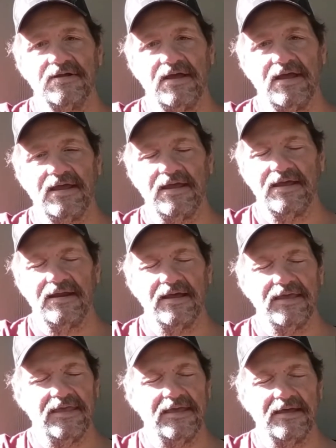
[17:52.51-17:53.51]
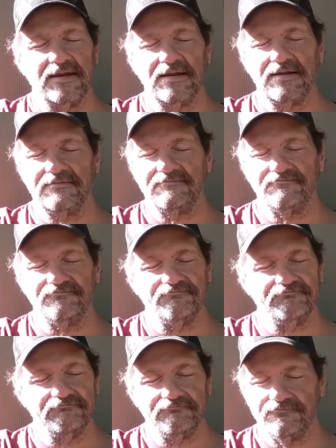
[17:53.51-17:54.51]
And again,
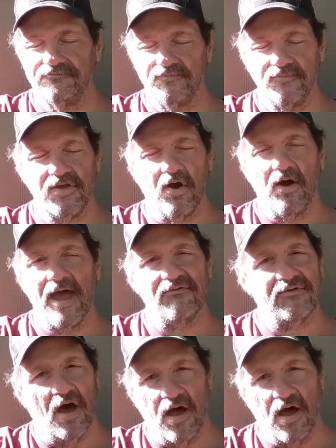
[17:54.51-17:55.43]
y'all have an